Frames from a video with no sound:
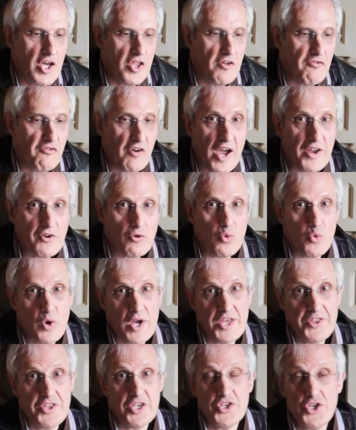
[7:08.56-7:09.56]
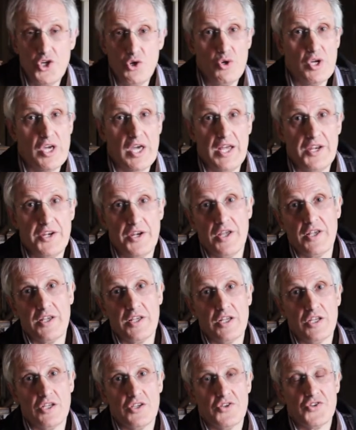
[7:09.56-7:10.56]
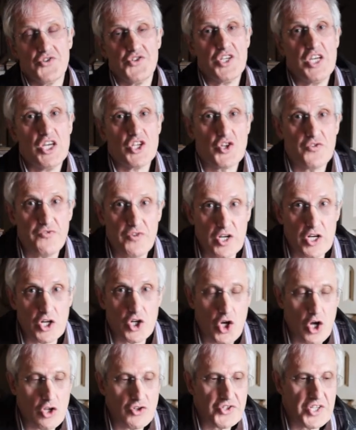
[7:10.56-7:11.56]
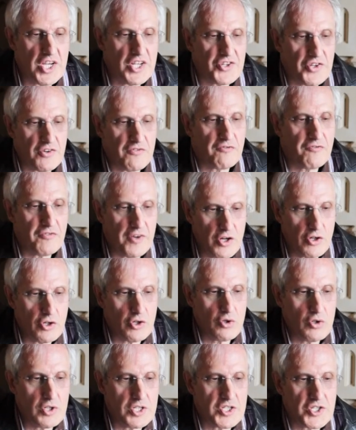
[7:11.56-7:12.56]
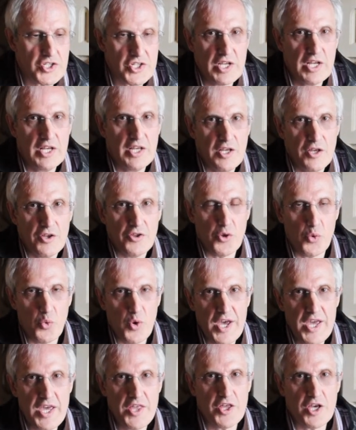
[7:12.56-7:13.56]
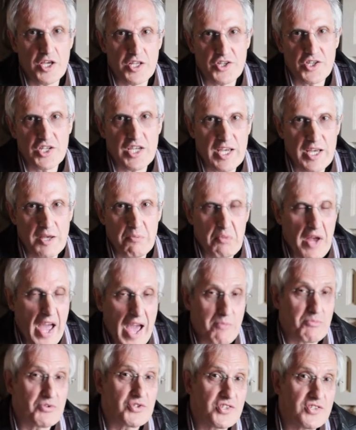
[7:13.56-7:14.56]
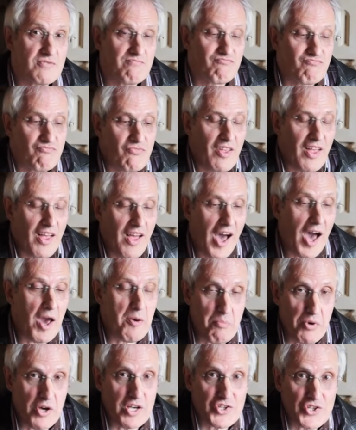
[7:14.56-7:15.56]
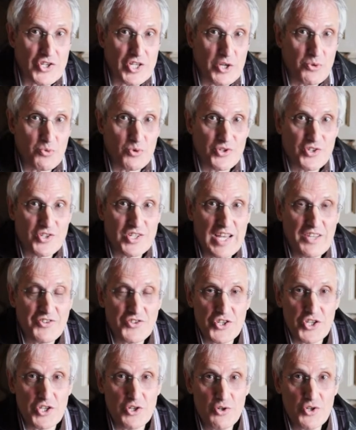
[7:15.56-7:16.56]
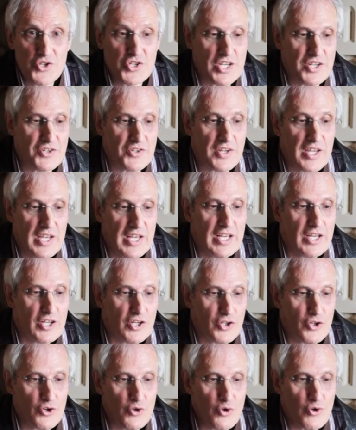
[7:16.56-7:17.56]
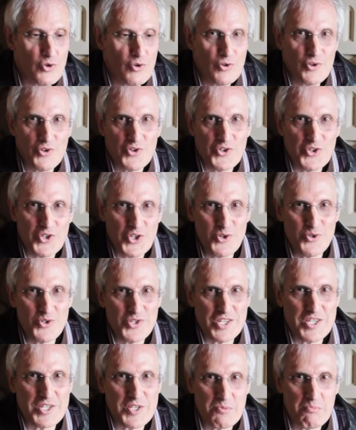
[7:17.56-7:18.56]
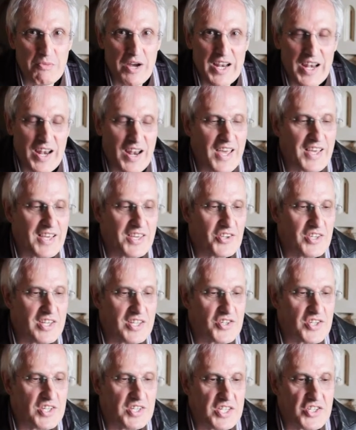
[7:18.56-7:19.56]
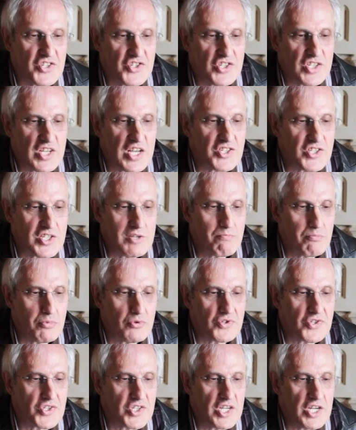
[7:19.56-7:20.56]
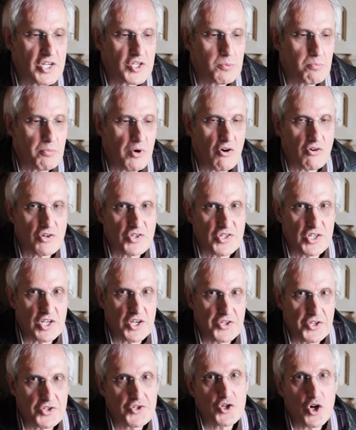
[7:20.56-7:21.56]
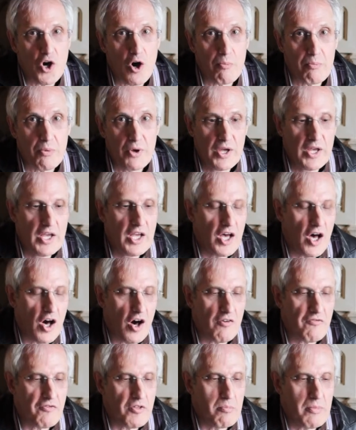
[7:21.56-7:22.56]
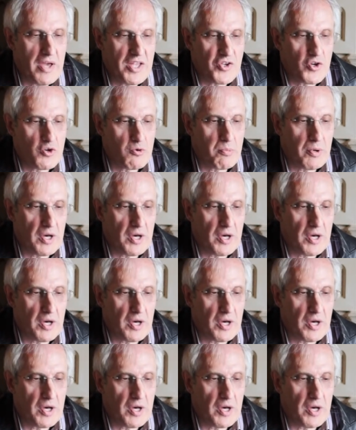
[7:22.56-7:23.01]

The final way that you can search for content on FOCL is the way that perhaps I personally would tend to use, and Google users might like this, and it's a simple search box at the top of the menu